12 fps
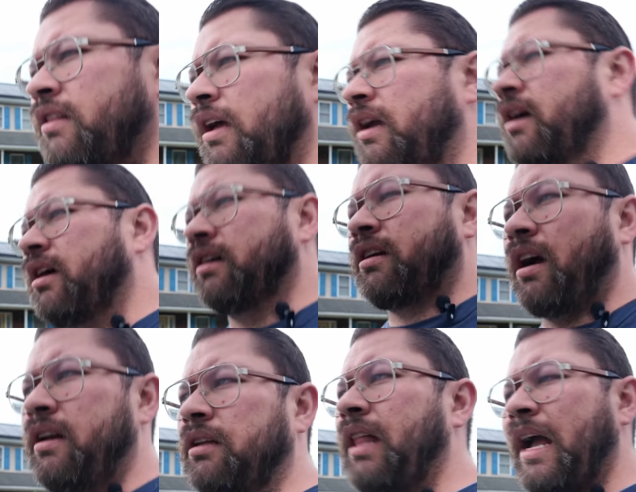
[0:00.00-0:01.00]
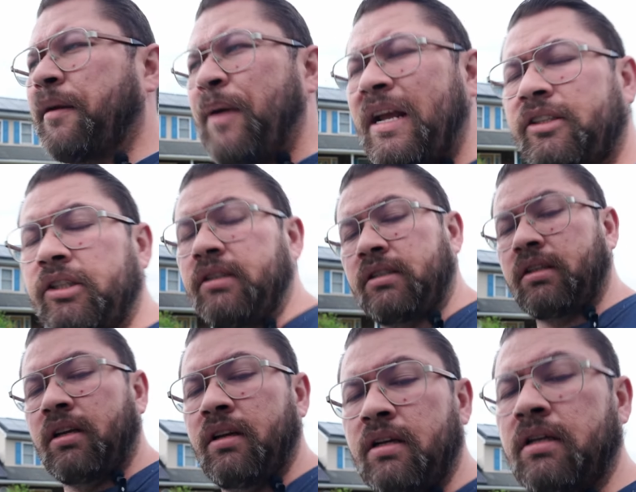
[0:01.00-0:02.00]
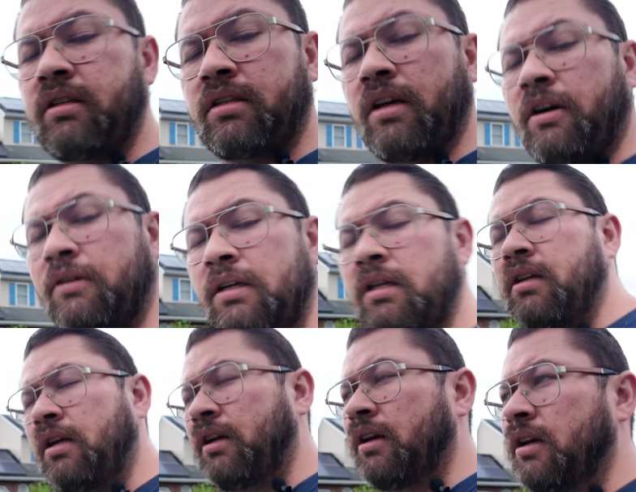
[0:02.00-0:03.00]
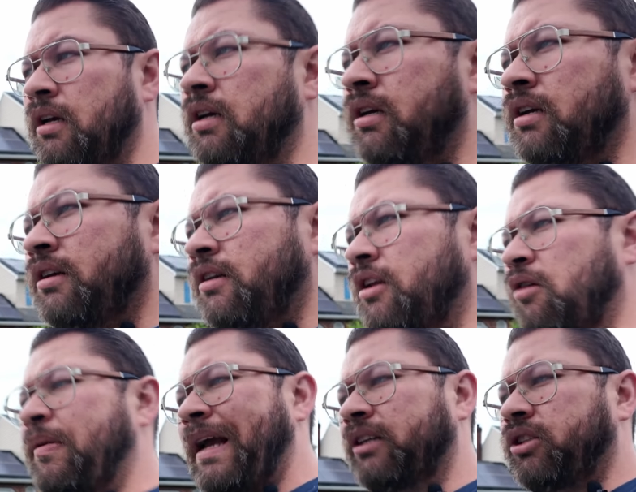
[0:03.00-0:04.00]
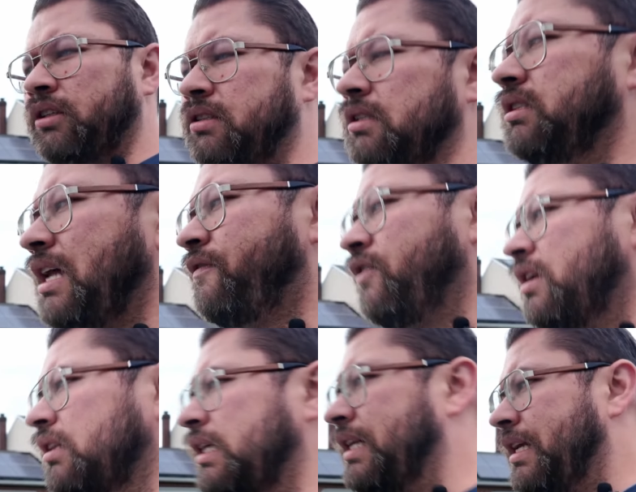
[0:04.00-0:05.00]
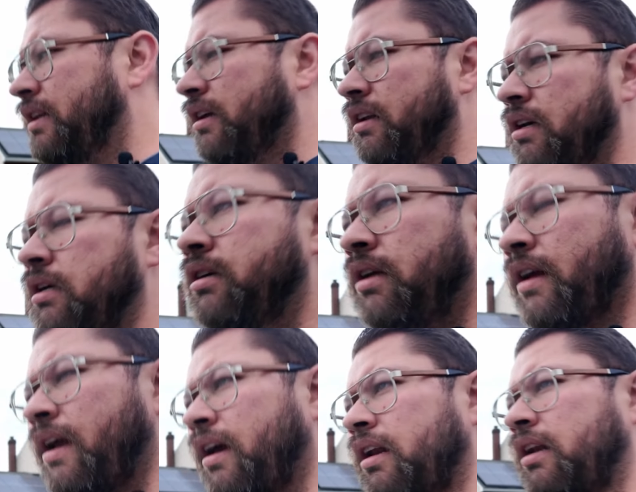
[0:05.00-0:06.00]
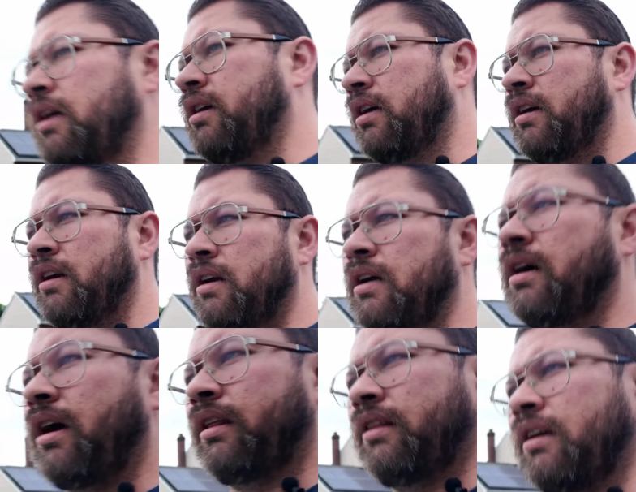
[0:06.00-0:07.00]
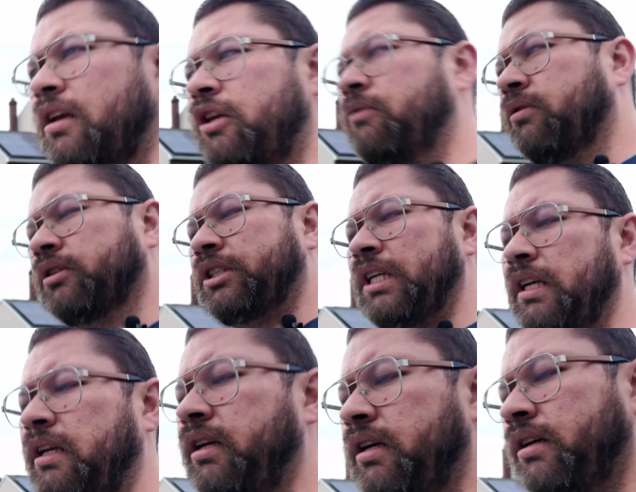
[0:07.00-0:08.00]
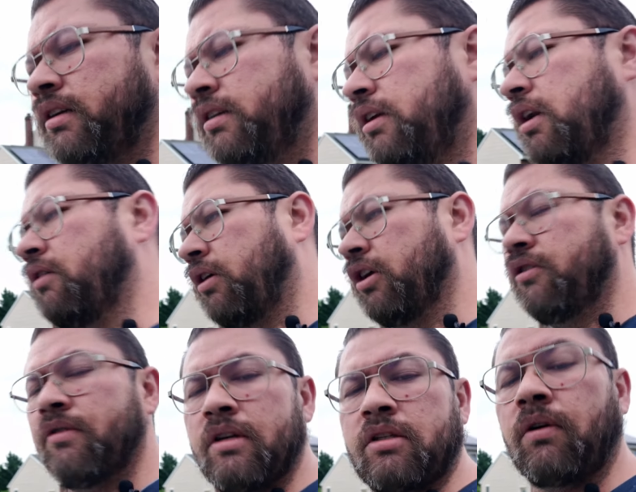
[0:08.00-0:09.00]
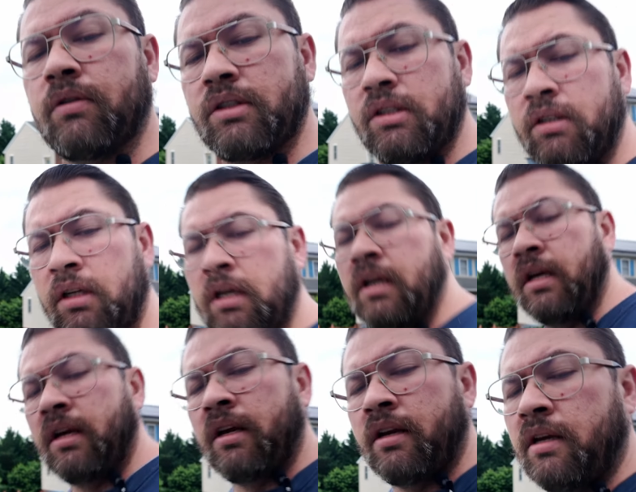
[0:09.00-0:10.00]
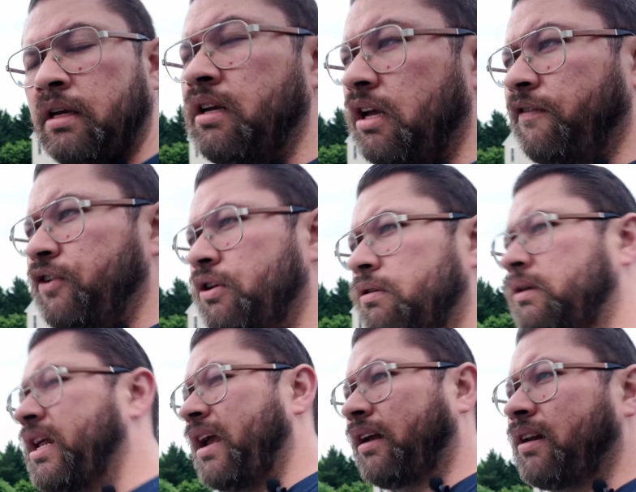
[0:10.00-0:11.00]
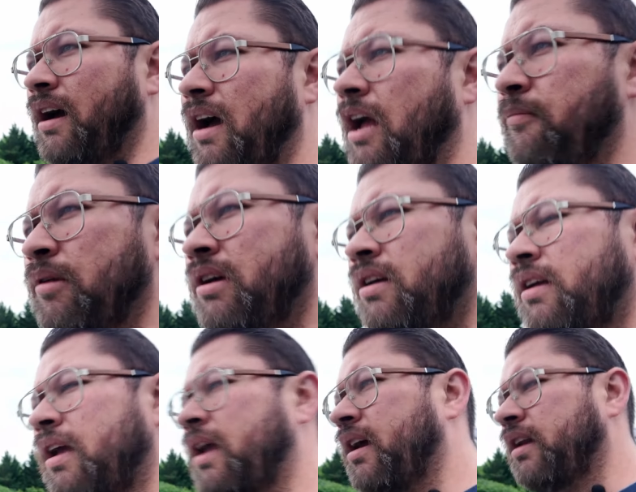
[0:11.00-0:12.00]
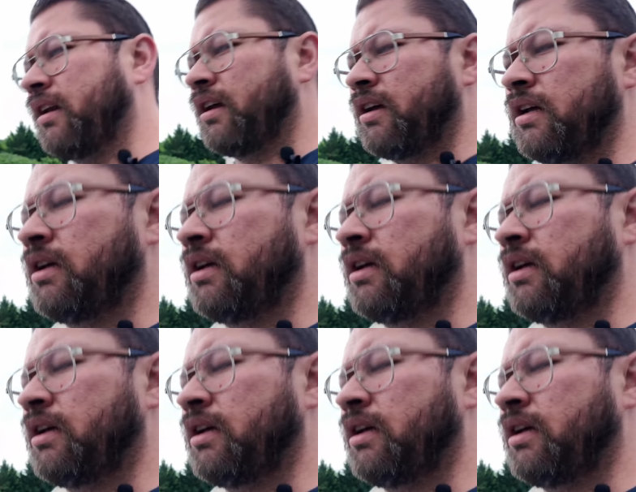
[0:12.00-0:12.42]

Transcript: they kind of lack patience. So, you know, patience is definitely needed, and I think you will see, you know, good results if you take time and,